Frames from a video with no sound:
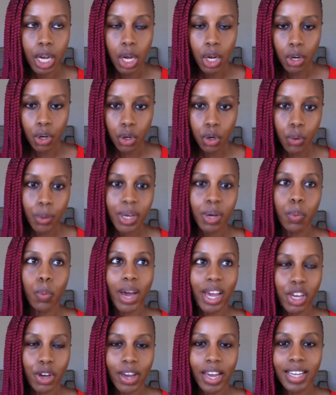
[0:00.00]
Knowing where
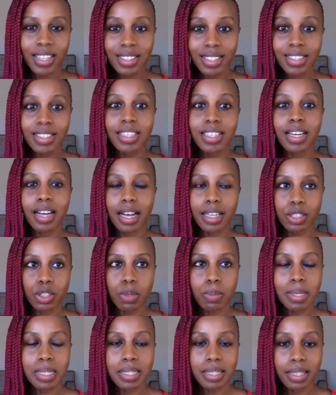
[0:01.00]
your existing
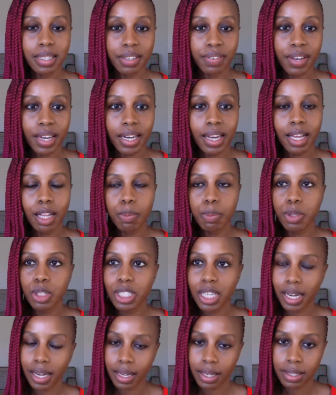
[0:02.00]
customers live can help you
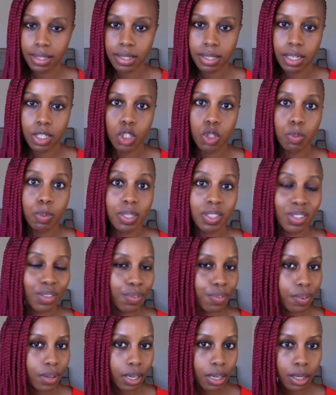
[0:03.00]
target
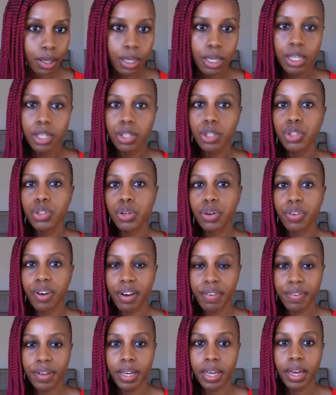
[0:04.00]
specific
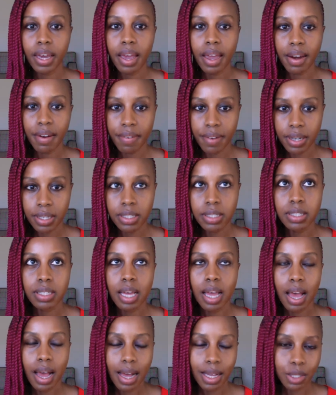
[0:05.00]
geographic areas,
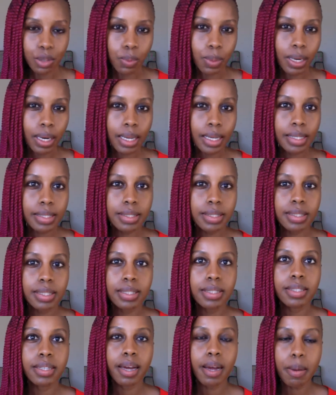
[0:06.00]
as well as
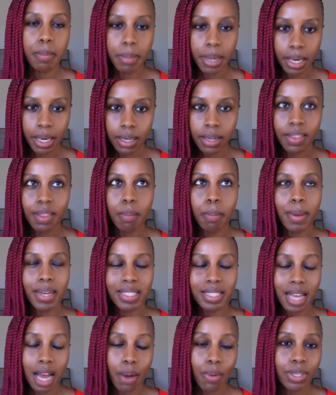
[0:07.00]
determine the best
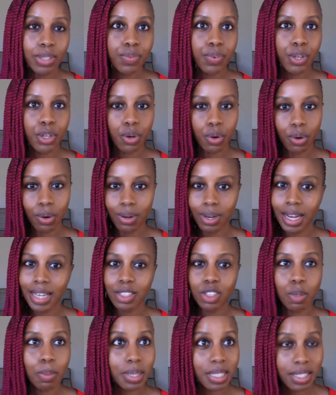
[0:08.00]
hours for your
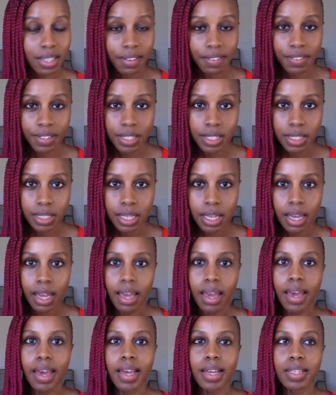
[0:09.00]
customer service
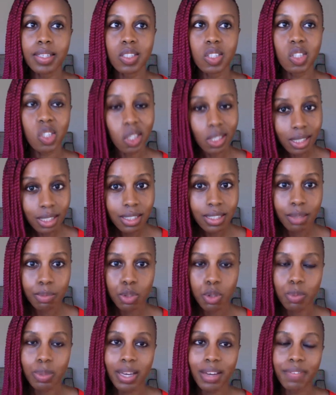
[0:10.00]
and sales team
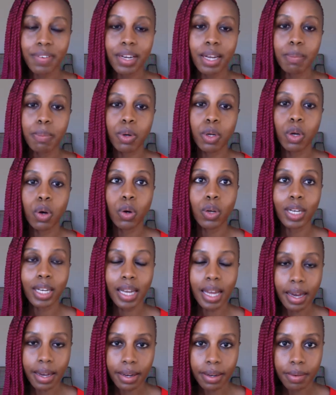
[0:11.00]
to be available
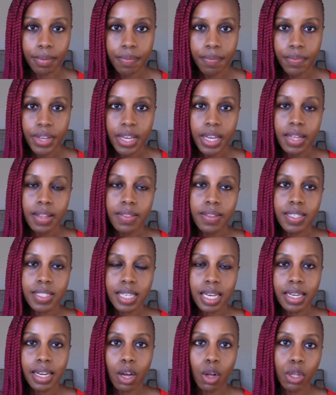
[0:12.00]
online. This
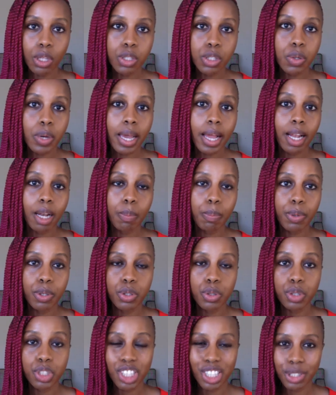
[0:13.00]
can also help you to
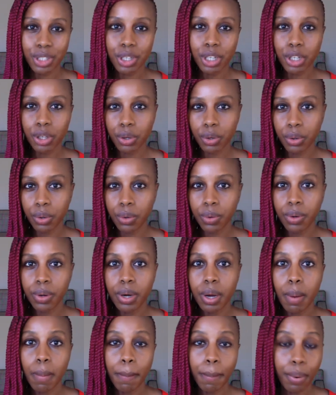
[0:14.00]
schedule your
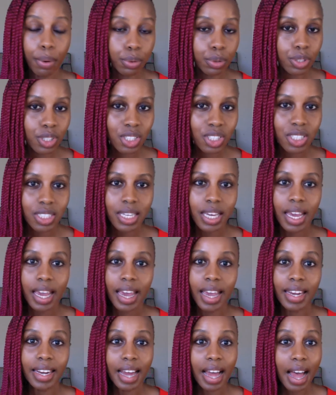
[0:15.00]
posts
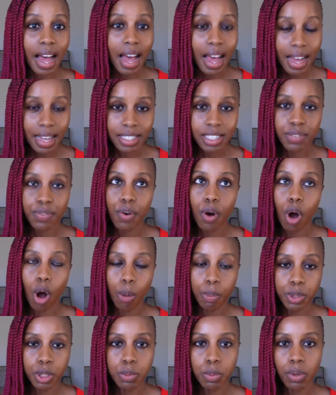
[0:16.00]
and ads for
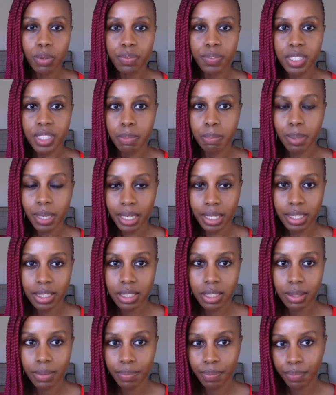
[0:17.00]
optimal
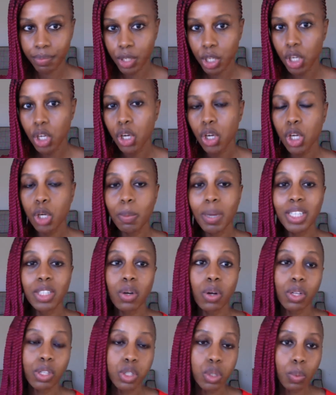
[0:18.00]
visibility. You might
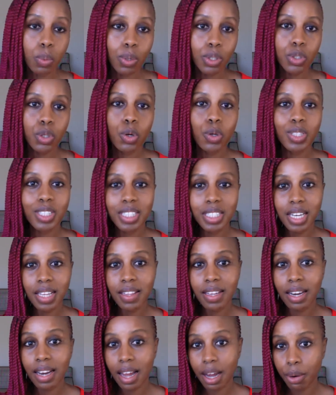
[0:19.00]
also want to consider the
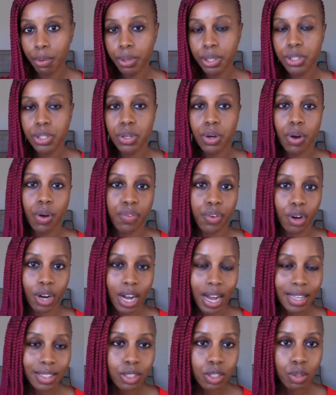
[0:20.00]
language of your
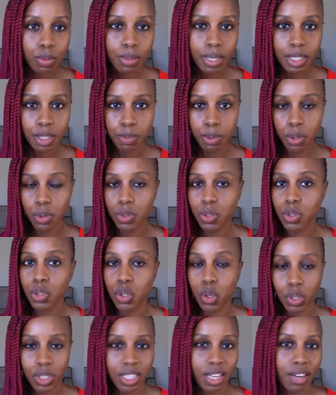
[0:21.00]
customers because
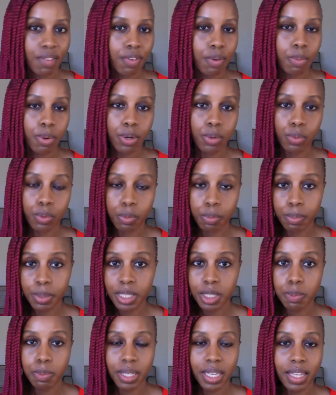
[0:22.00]
not everybody will be
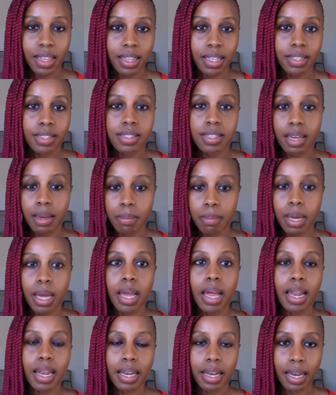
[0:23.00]
speaking the same
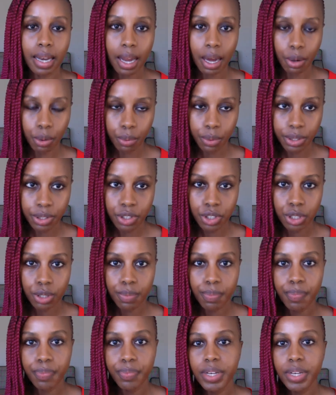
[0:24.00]
language.
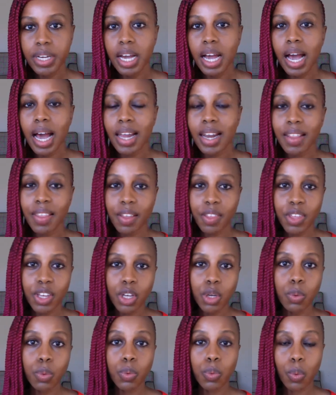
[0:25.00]
Another thing you
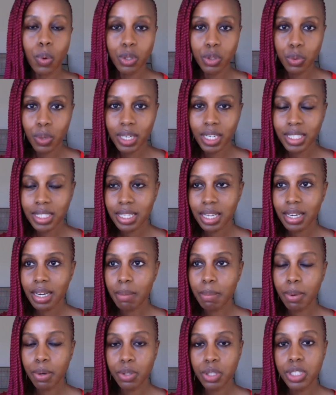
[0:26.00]
would want to understand
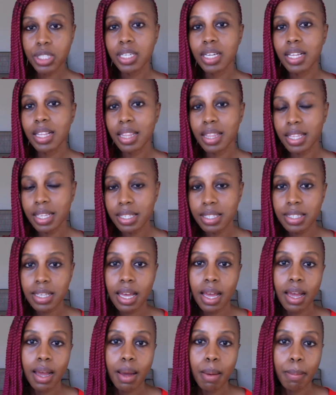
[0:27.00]
about this
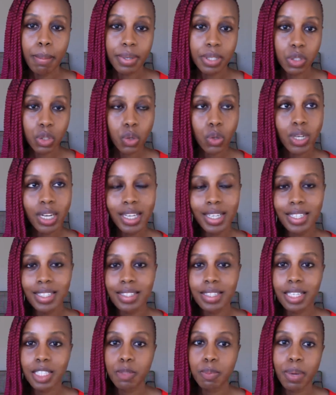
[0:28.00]
persona is
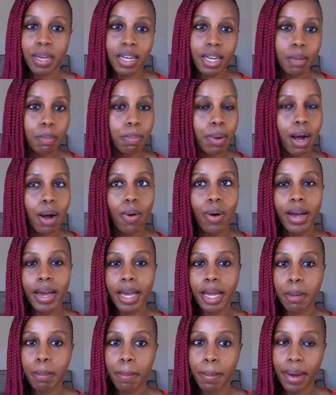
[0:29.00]
their spending power
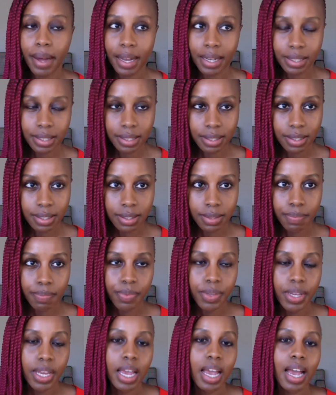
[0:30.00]
and patterns.
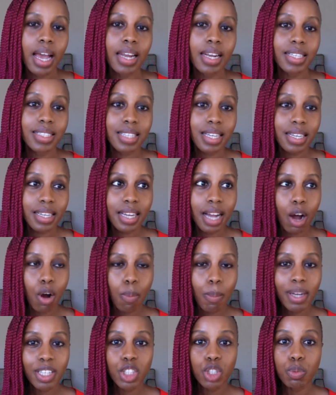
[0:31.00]
Understanding how
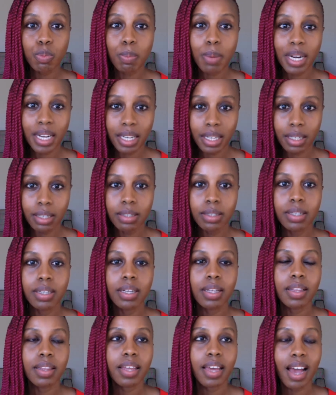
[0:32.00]
much money
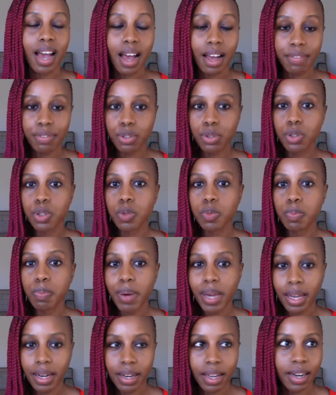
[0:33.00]
they have to
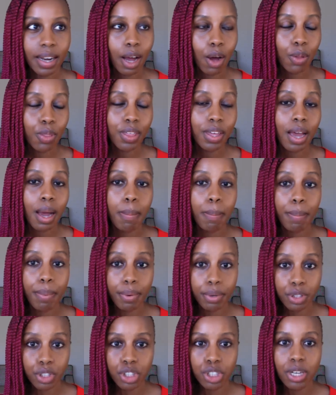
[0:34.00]
spend and how they
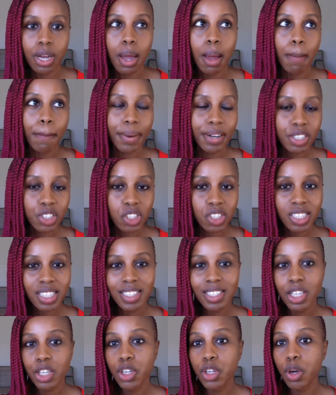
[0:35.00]
approach purchases
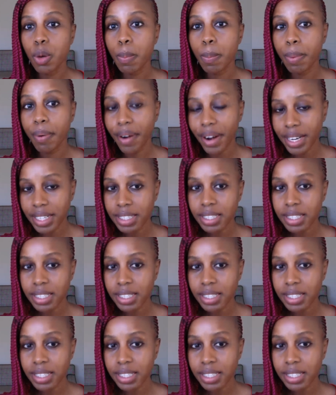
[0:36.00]
in your price